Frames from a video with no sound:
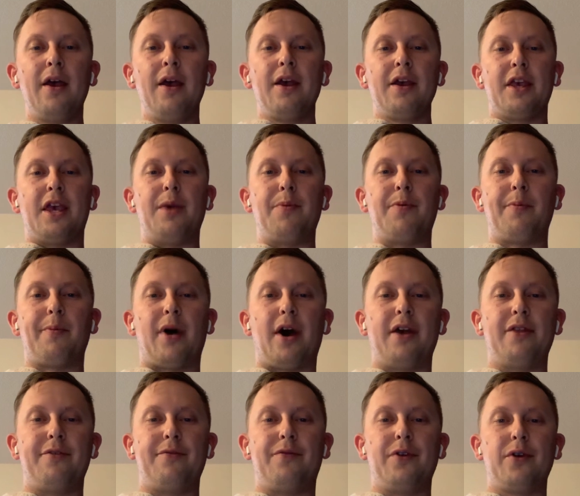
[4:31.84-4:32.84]
Keep in
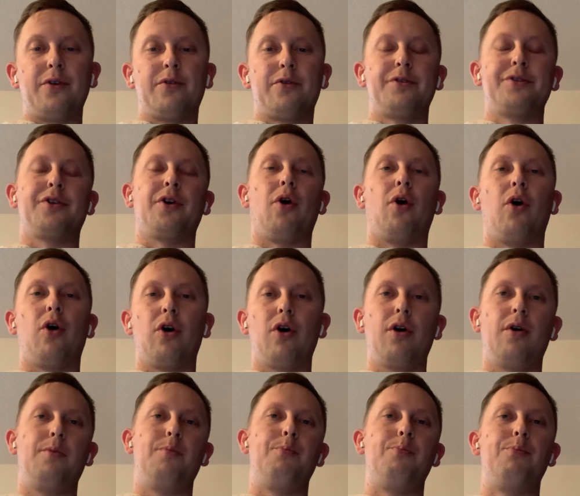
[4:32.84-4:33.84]
mind that vehicles
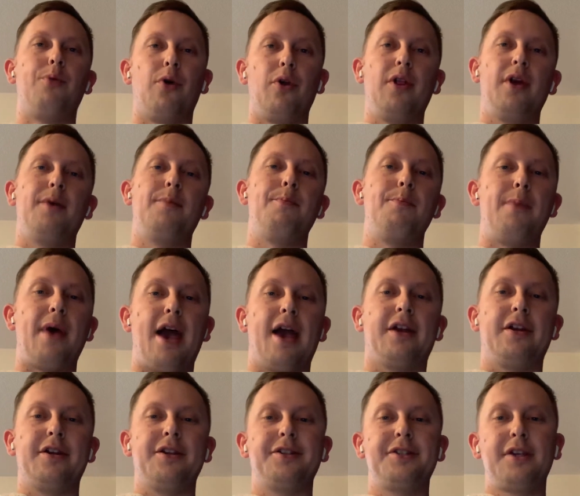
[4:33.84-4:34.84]
are bullet
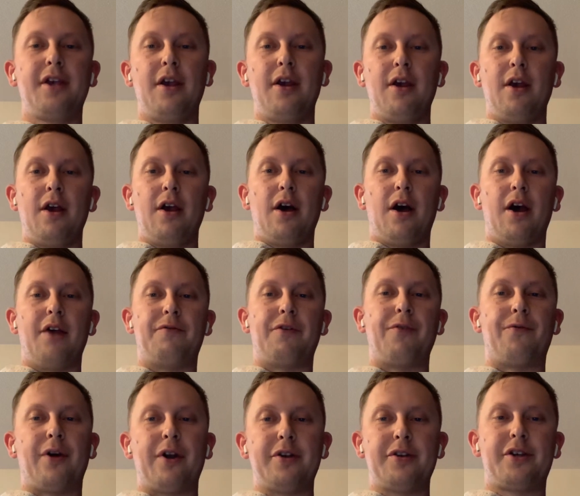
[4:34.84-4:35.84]
magnets. If you
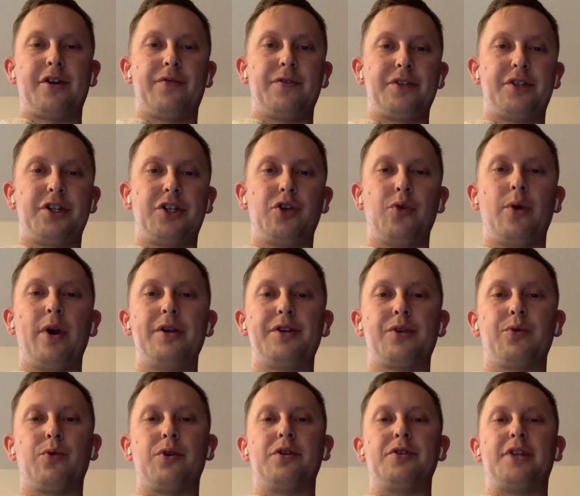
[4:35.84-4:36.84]
find yourself in a
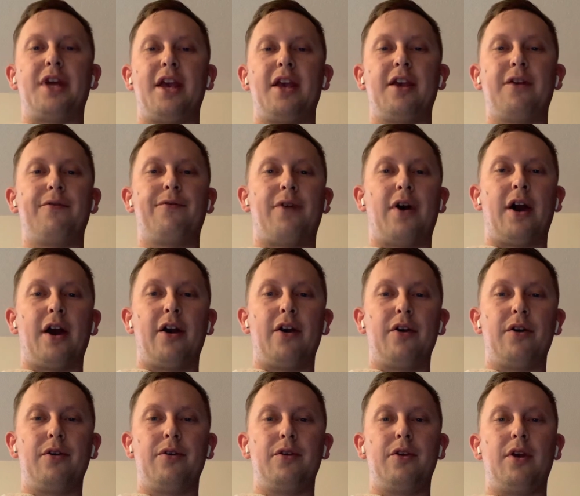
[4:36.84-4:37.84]
situation where you're taking
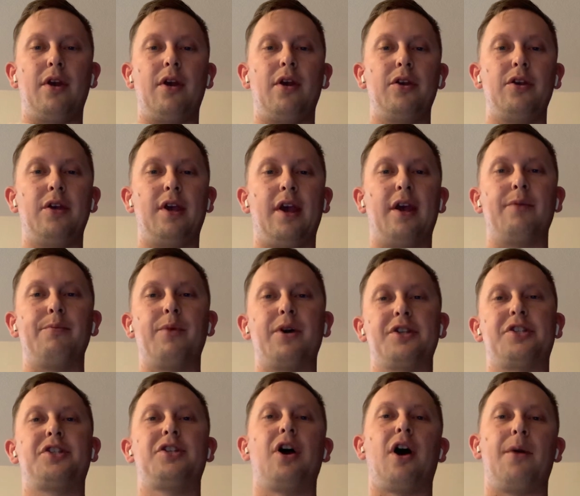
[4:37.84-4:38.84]
fire and
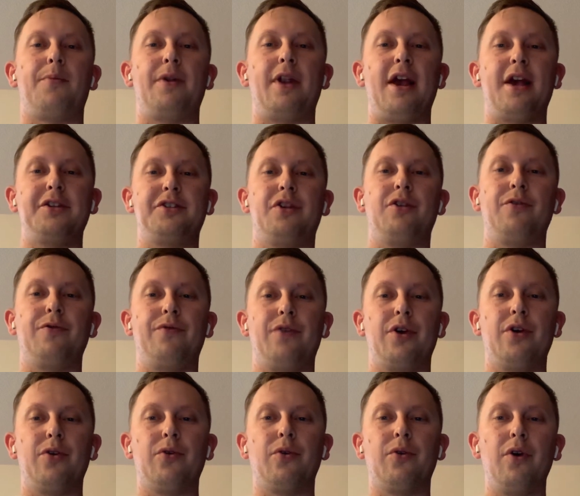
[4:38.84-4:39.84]
must stop and exit your
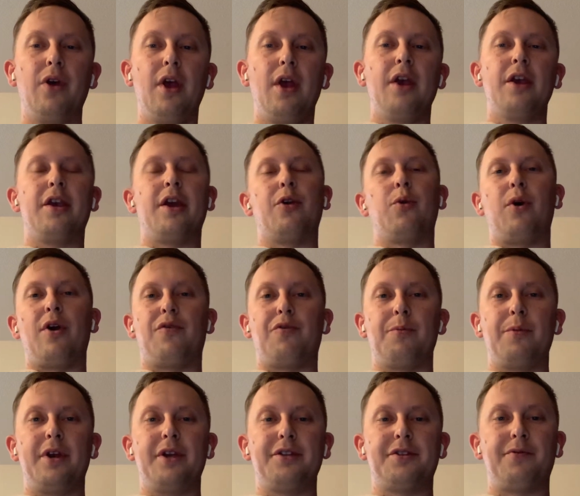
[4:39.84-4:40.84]
vehicle, get away
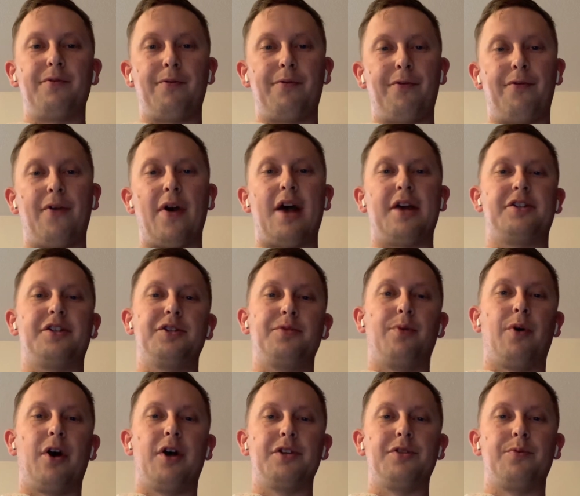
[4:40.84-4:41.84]
from it as fast as
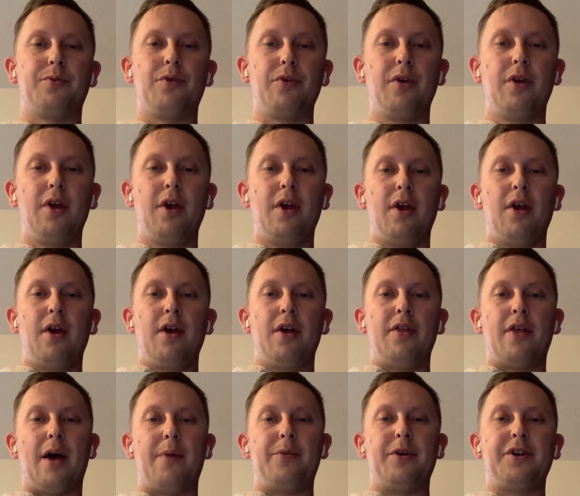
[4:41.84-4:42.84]
possible.
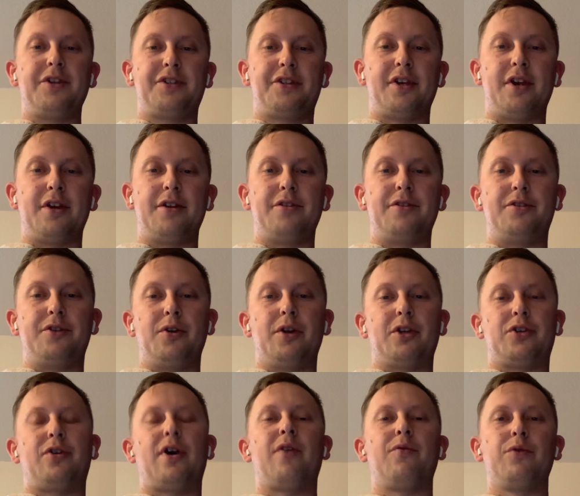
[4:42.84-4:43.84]
That being said, do
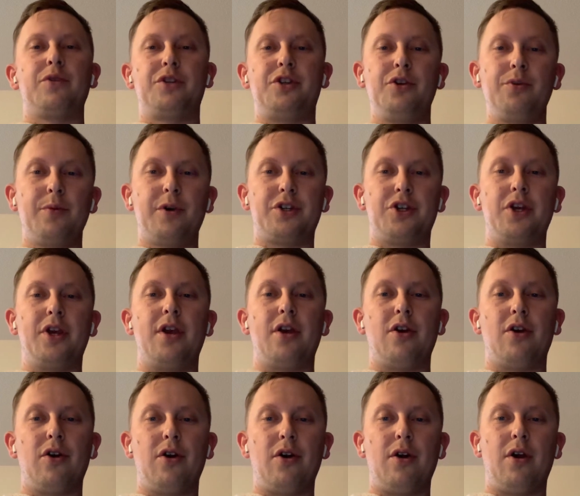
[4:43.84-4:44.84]
not travel with too much
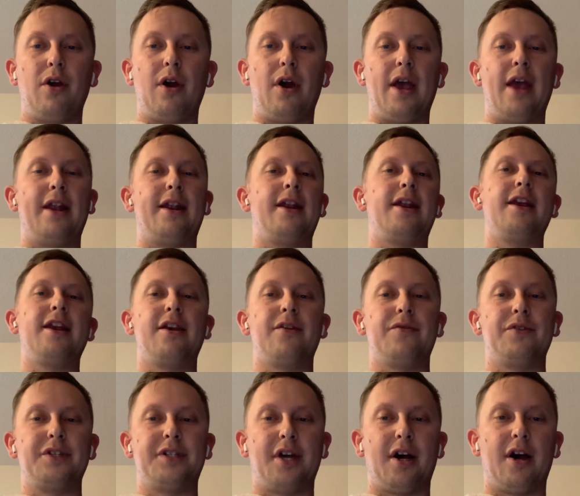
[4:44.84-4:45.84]
gear at any
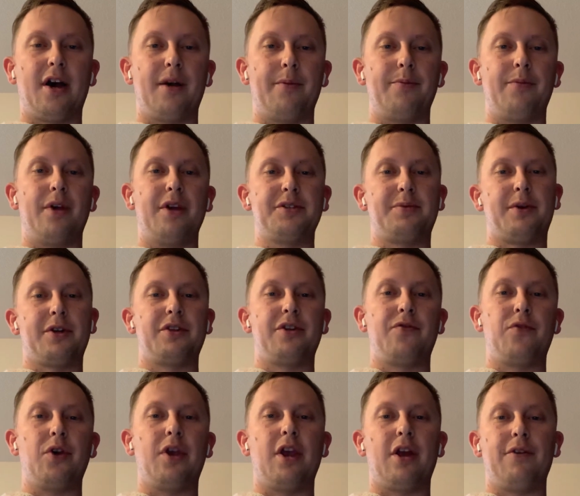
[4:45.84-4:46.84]
given time, especially
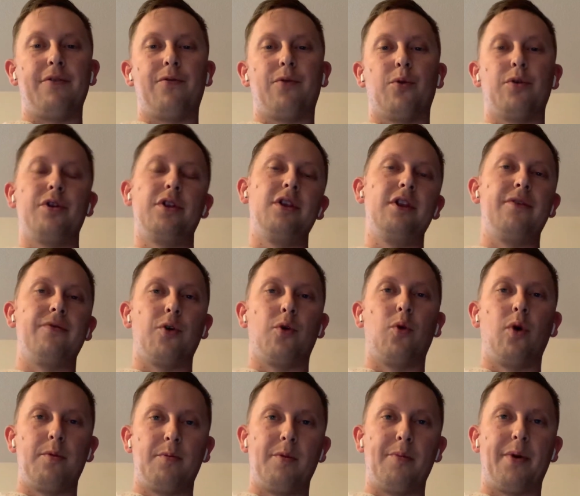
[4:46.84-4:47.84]
if you can't afford to leave
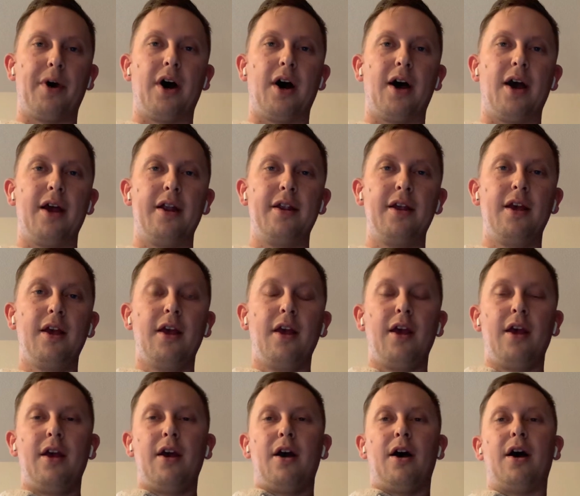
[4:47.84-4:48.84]
equipment behind.
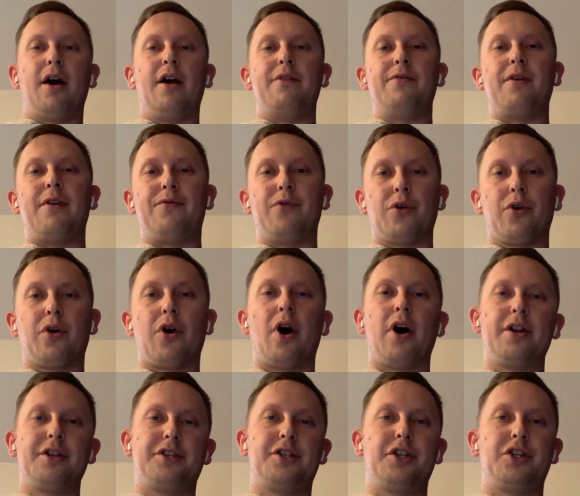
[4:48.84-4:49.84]
If you're caught
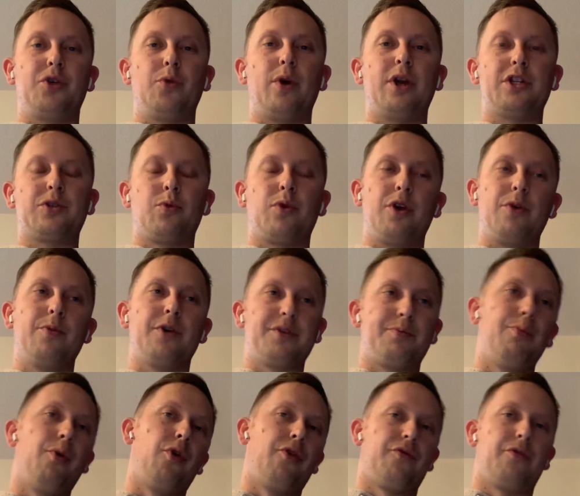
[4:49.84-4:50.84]
in a situation where you
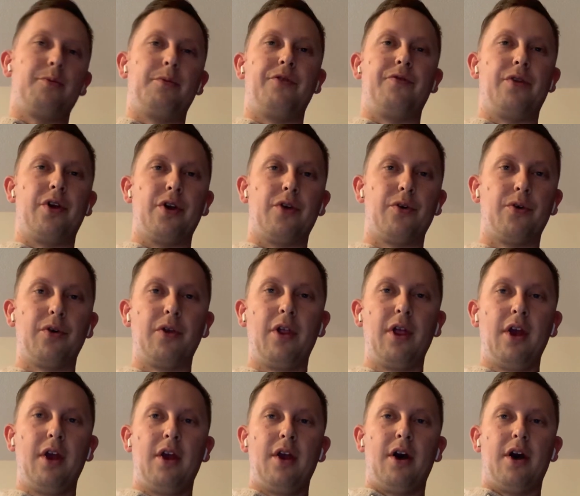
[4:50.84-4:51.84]
must bolt from your vehicle,
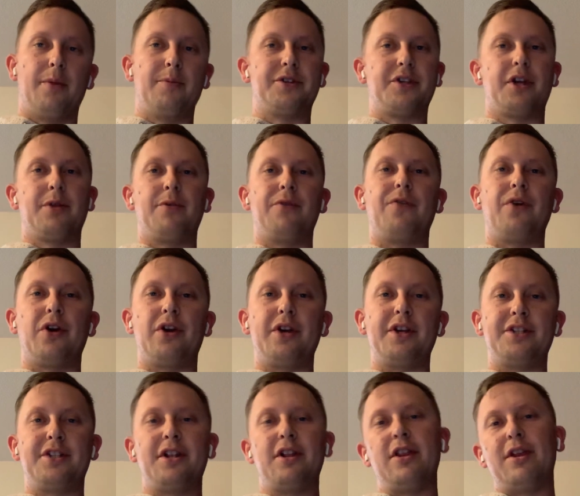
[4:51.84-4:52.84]
it's going to be very
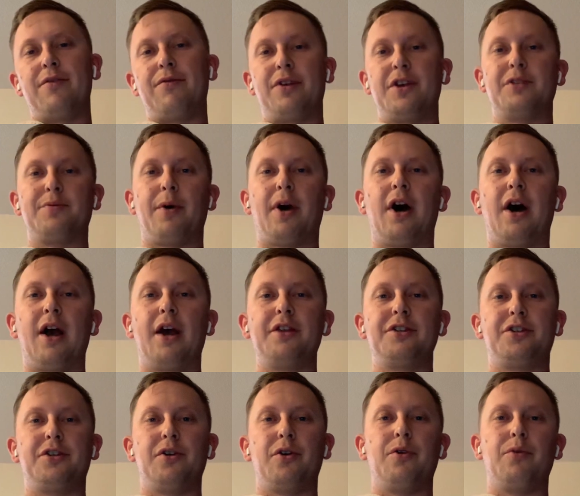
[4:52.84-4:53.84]
easy to leave things
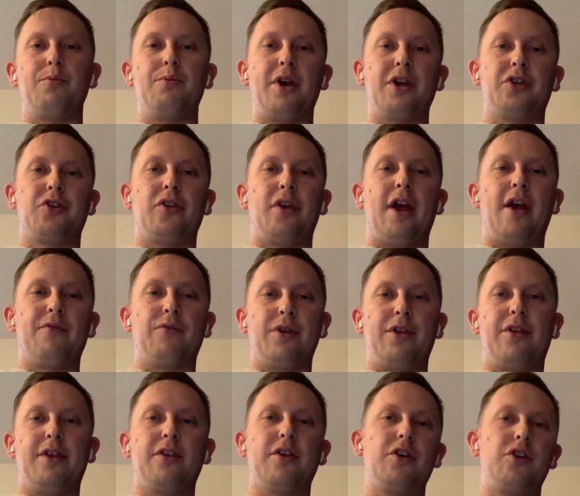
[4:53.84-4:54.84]
behind. So make sure that
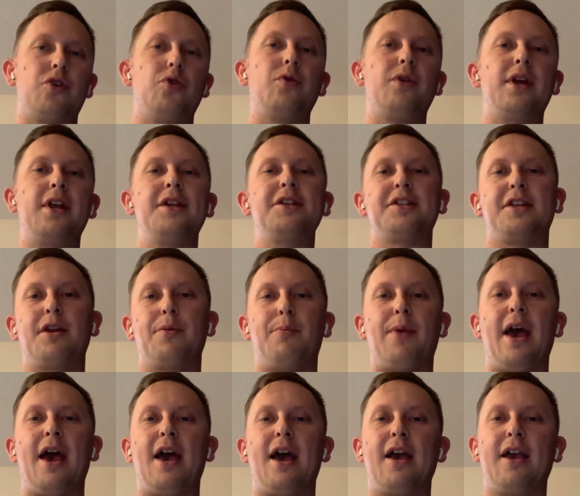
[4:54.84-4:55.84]
everything that you need is in a
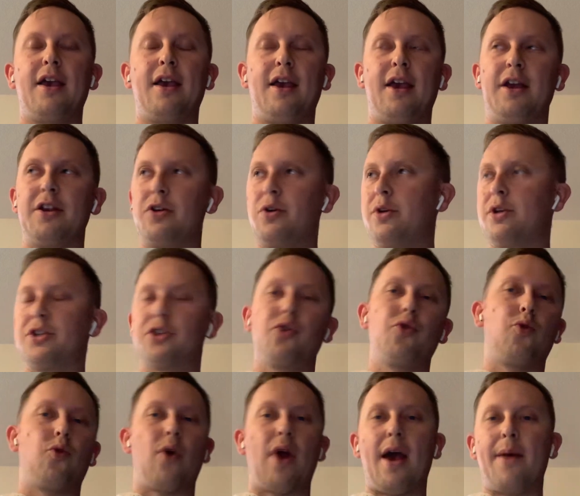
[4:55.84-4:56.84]
bag and you can just
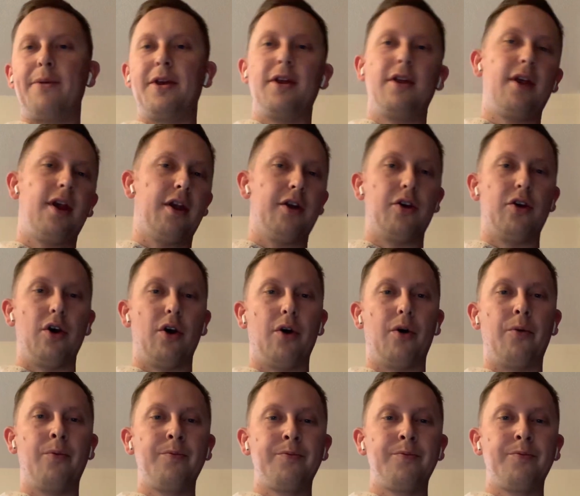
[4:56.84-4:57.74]
grab it and go.